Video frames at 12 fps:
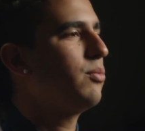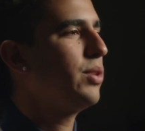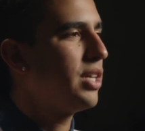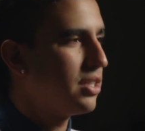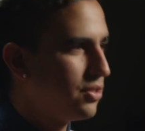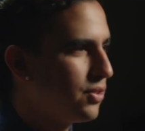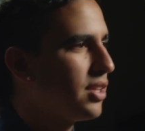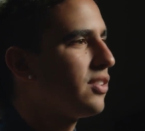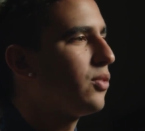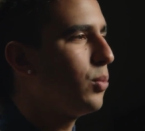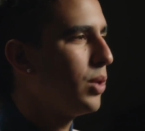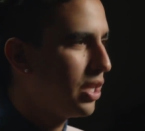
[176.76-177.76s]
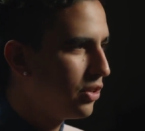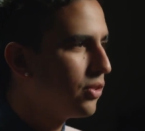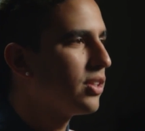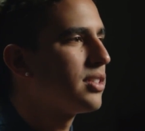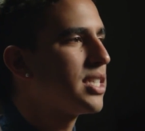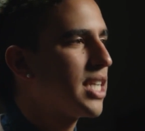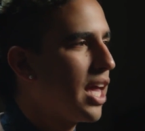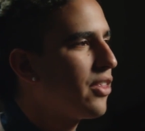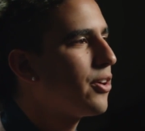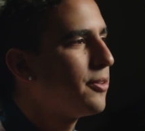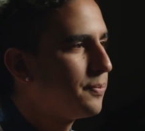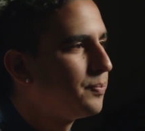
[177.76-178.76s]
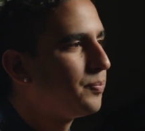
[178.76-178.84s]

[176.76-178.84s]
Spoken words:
We can do this. We can do this together.